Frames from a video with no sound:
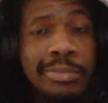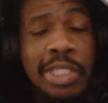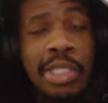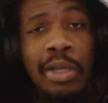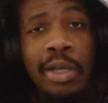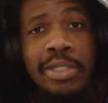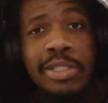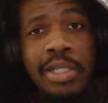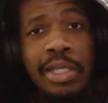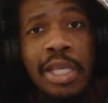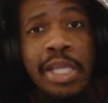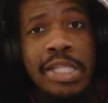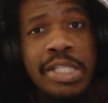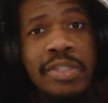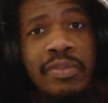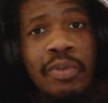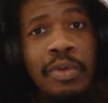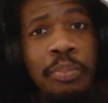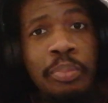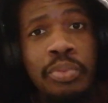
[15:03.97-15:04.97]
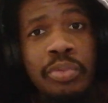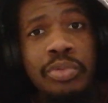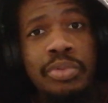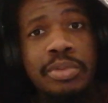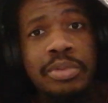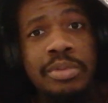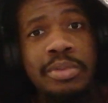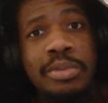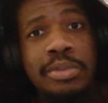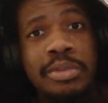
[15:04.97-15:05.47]
He lost against
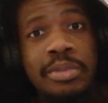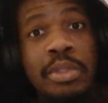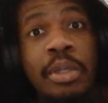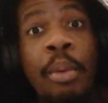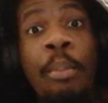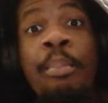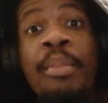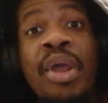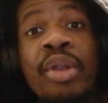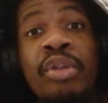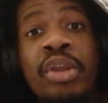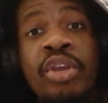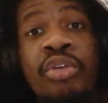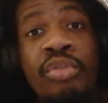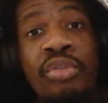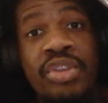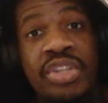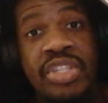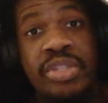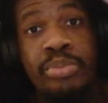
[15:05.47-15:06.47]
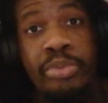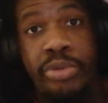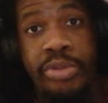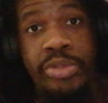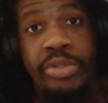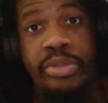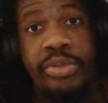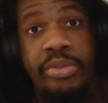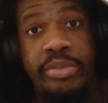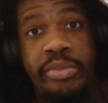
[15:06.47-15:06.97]
Liverpool. Merry
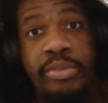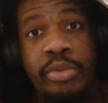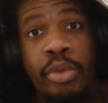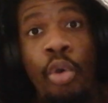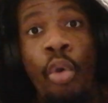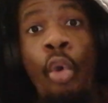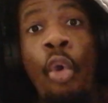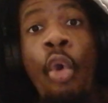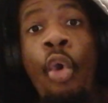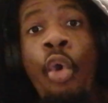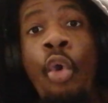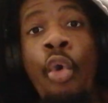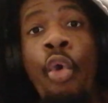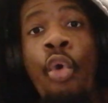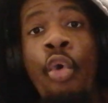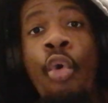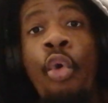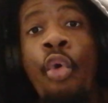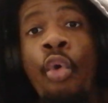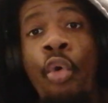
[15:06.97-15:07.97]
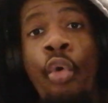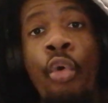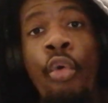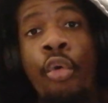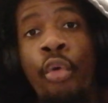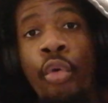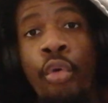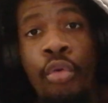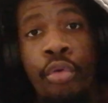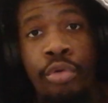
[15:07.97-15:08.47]
Christmas. Ho, ho,
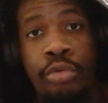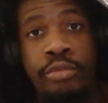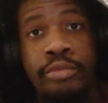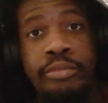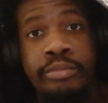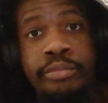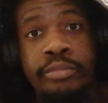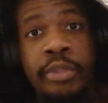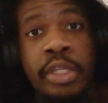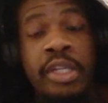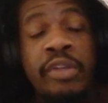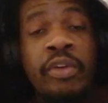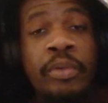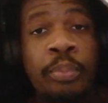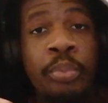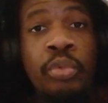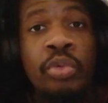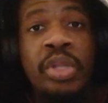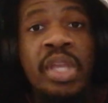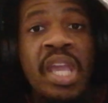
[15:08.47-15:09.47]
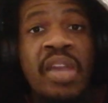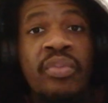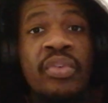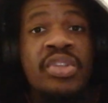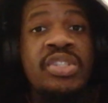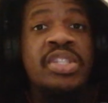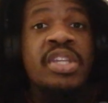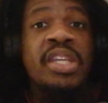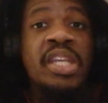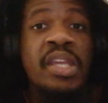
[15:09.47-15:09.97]
ho. Liverpool gave
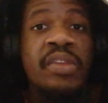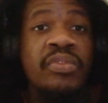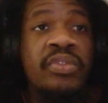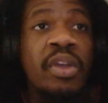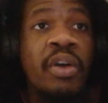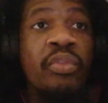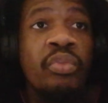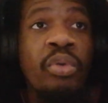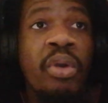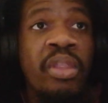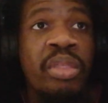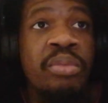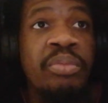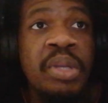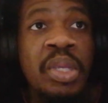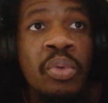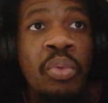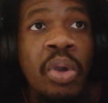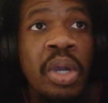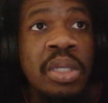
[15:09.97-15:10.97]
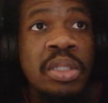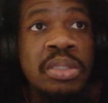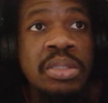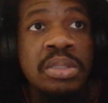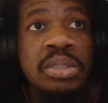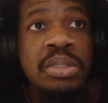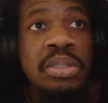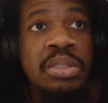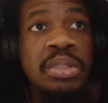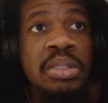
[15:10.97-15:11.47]
us a gift of what? 3 1?
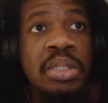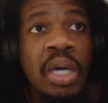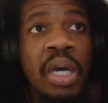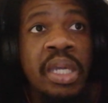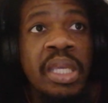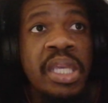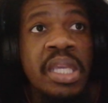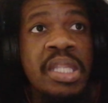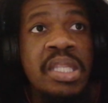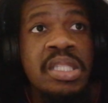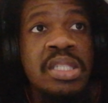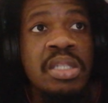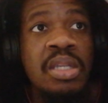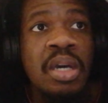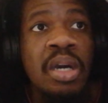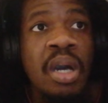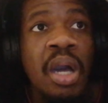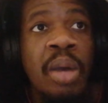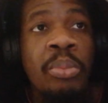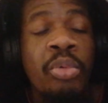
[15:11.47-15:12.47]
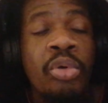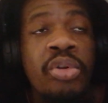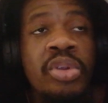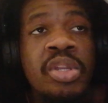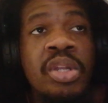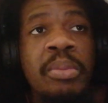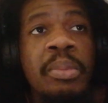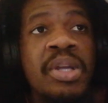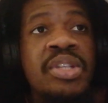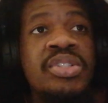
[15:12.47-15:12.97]
against uh, a
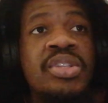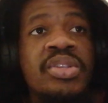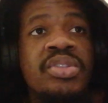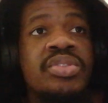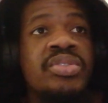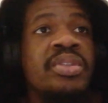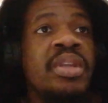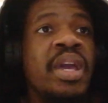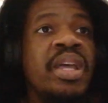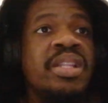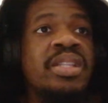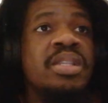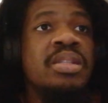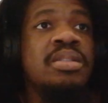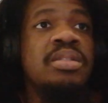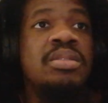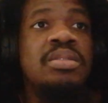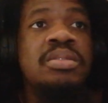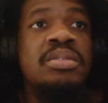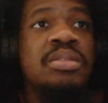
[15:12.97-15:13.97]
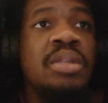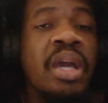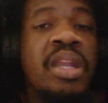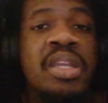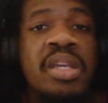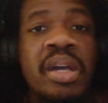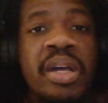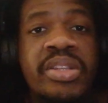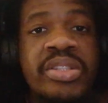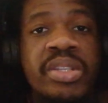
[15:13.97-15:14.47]
Mourinho Manchester United and
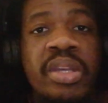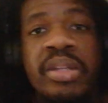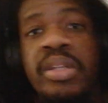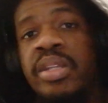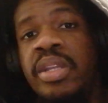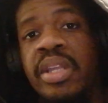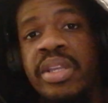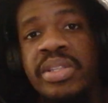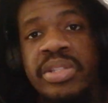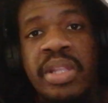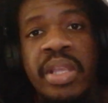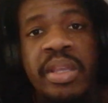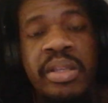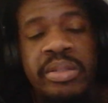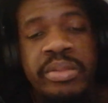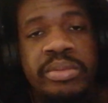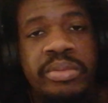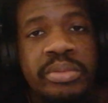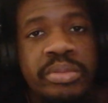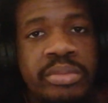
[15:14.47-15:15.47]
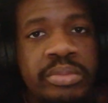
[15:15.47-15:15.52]
he got sacked the next day.